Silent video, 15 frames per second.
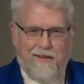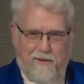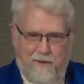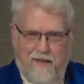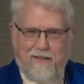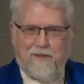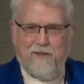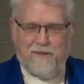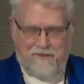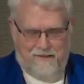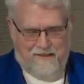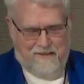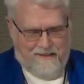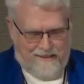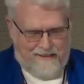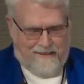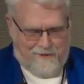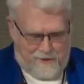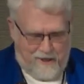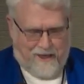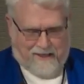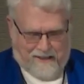Okay, just
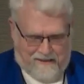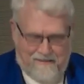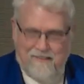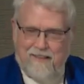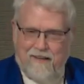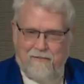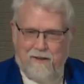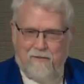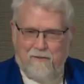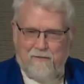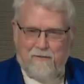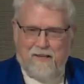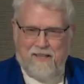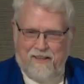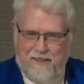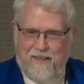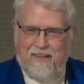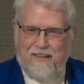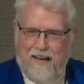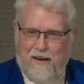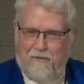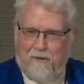checking. I mean, we've been hearing
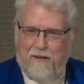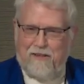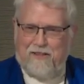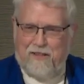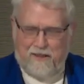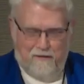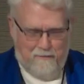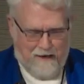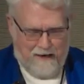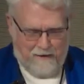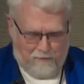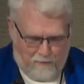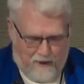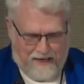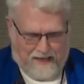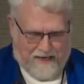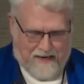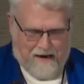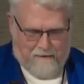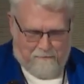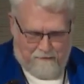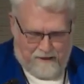a lot of words here about waking
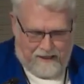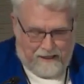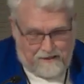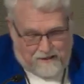up, right?